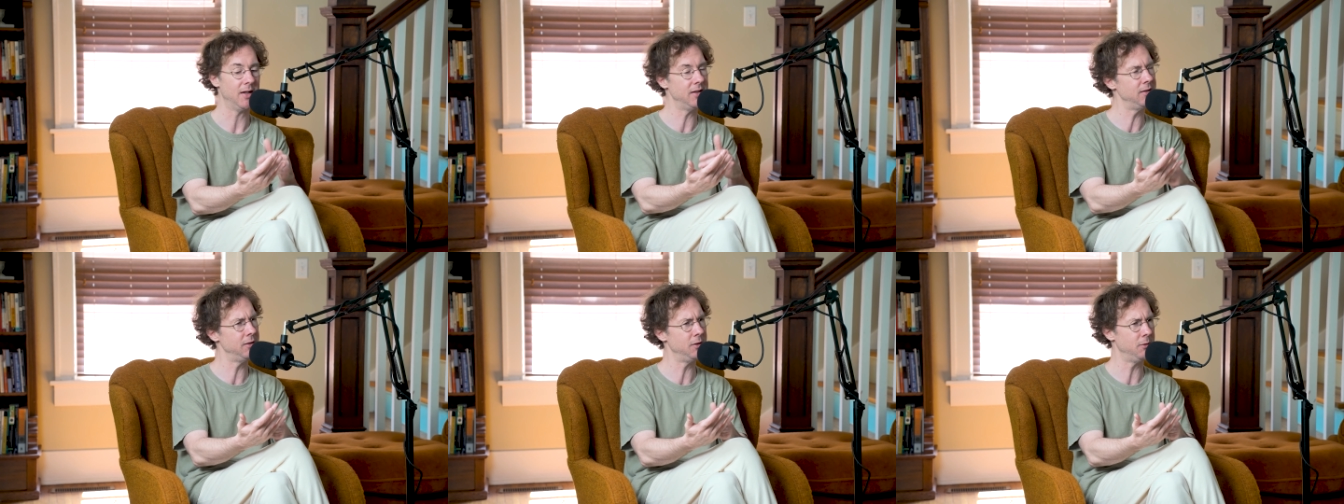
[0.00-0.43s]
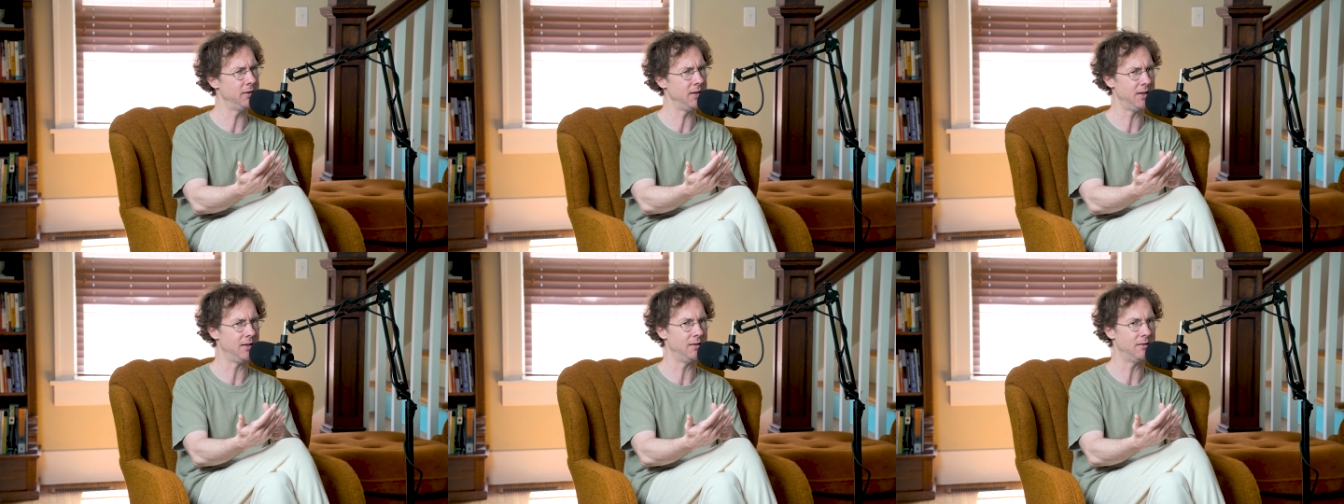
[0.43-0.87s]
I didn't do
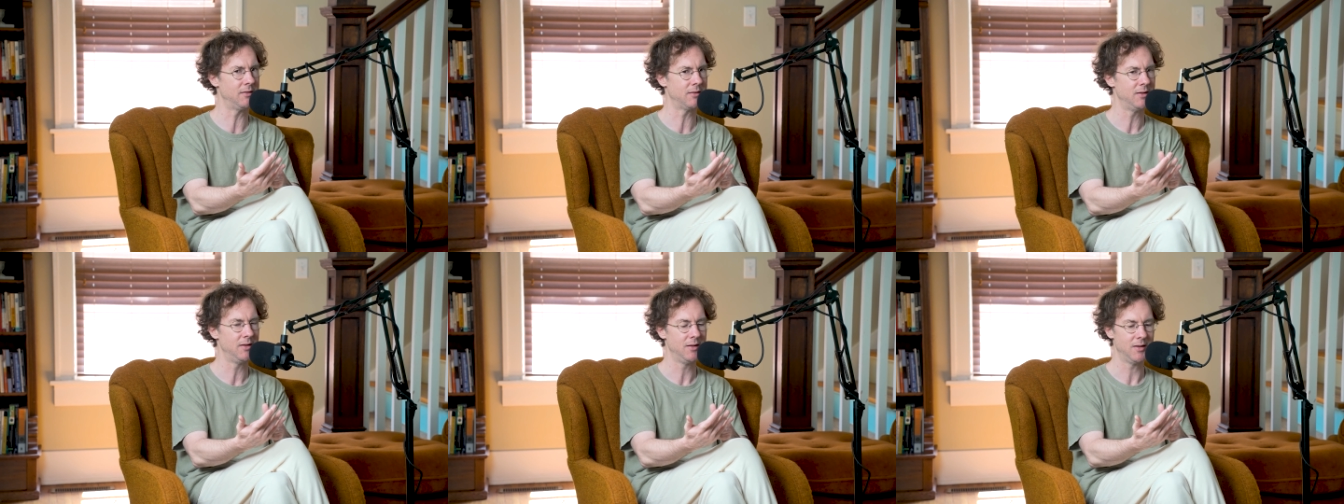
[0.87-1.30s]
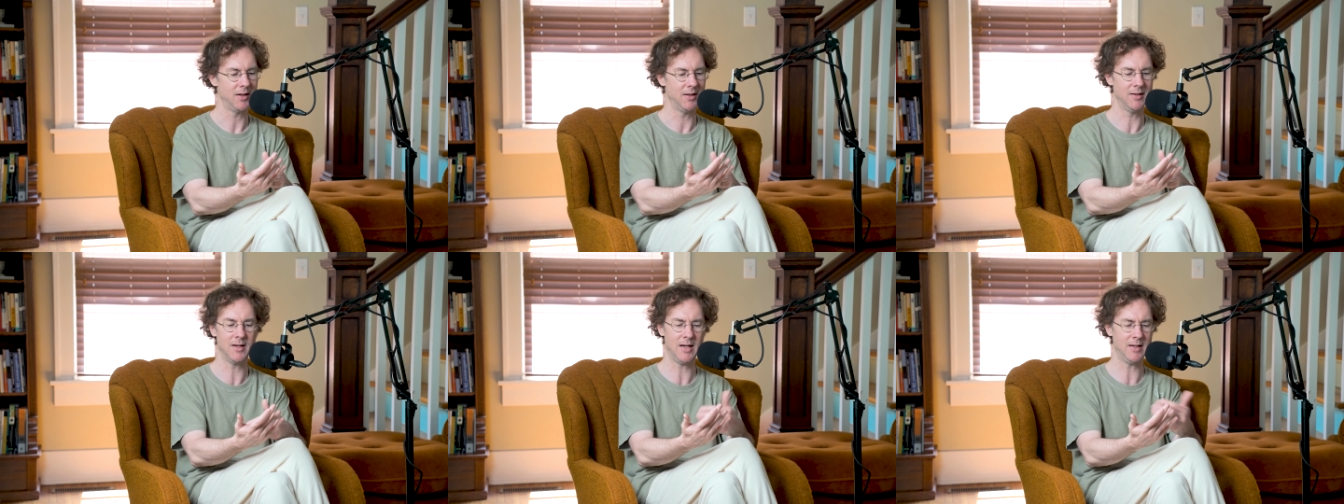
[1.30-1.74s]
these. Right.
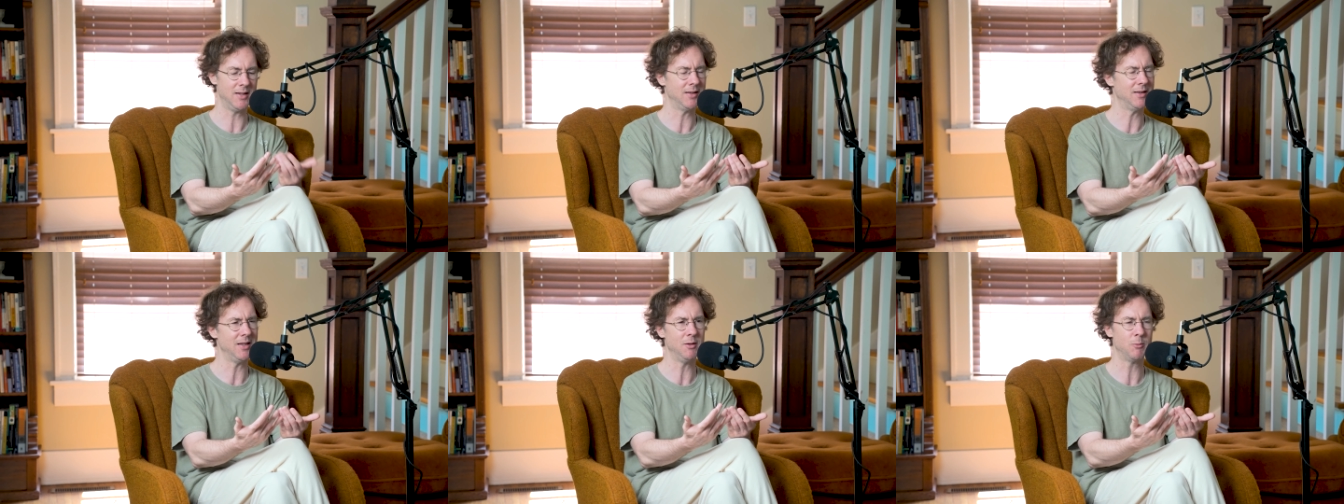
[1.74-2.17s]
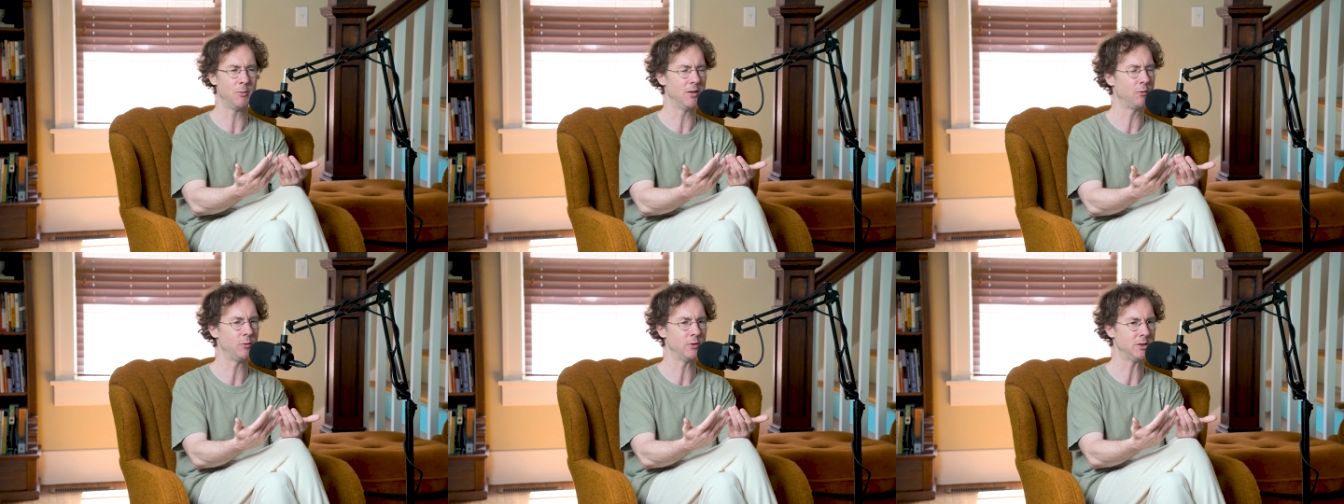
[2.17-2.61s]
And then I did these
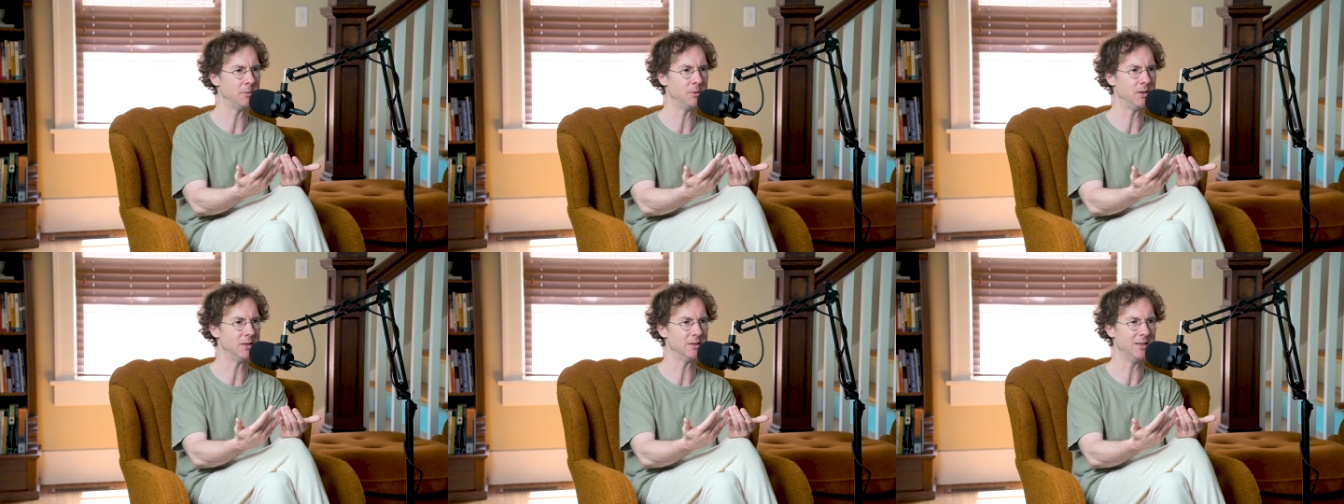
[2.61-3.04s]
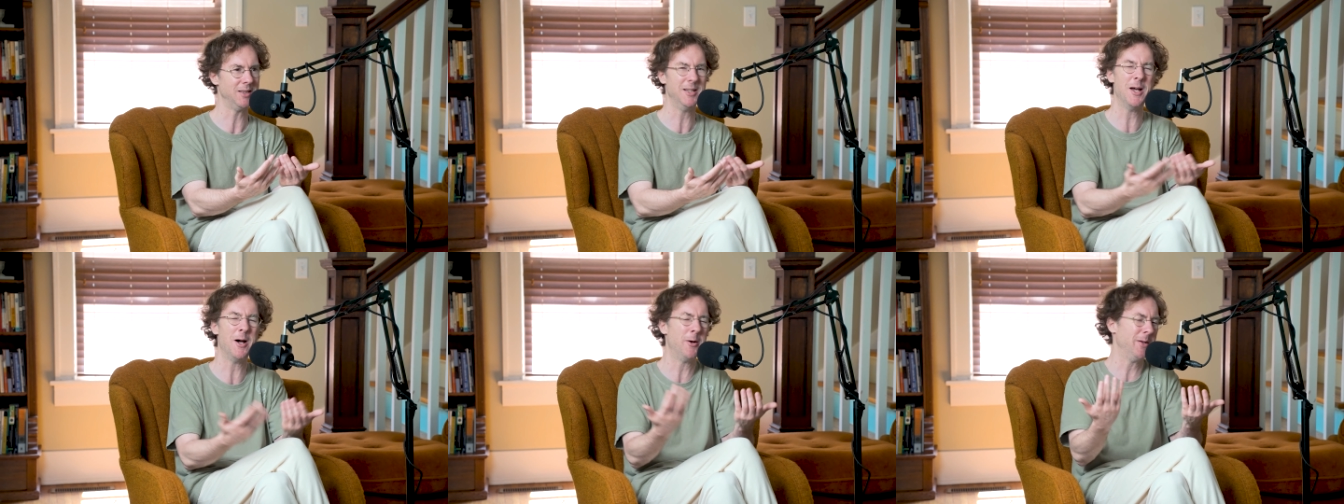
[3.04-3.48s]
ones for some reason, you
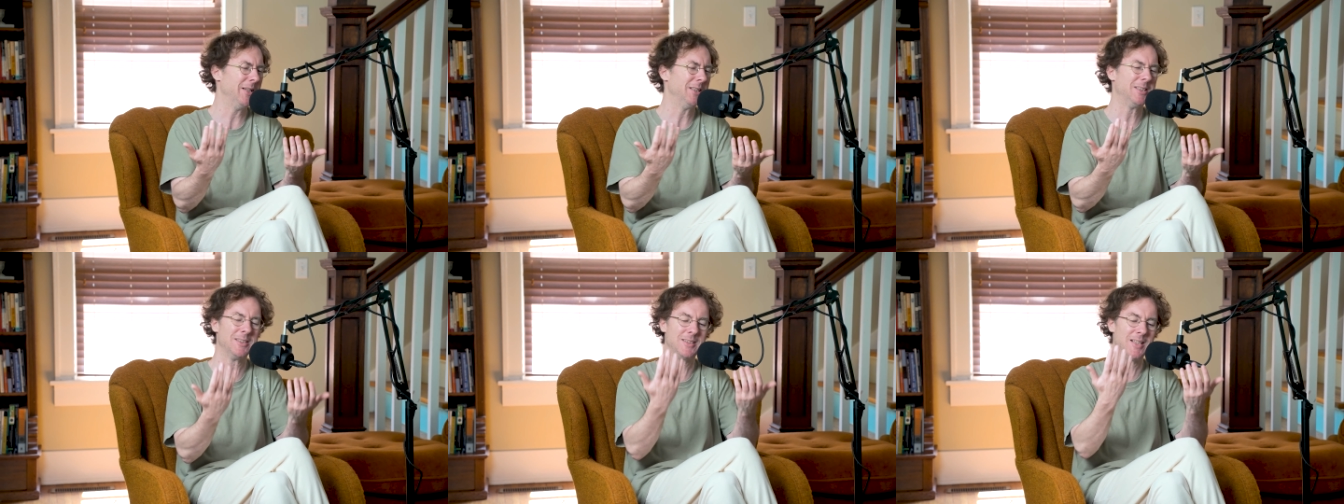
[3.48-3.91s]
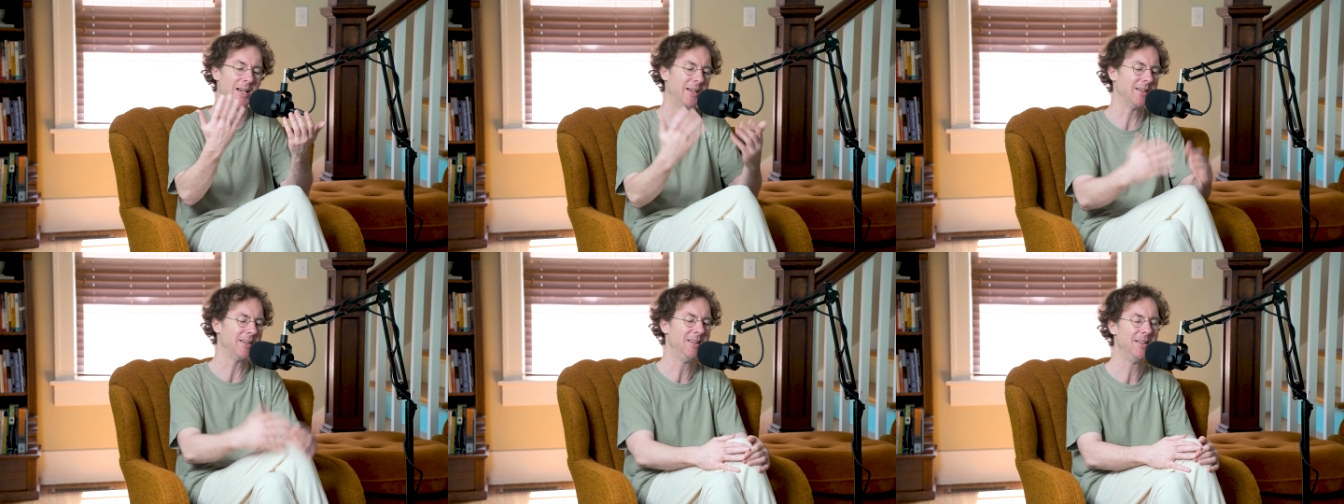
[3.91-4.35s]
know, and it's just
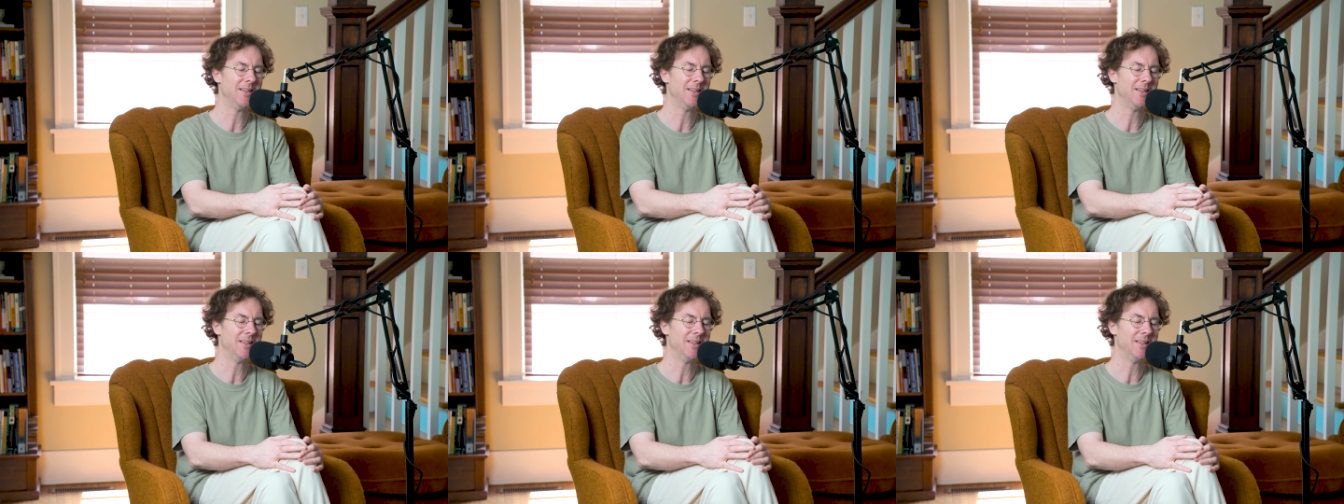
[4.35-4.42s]
like,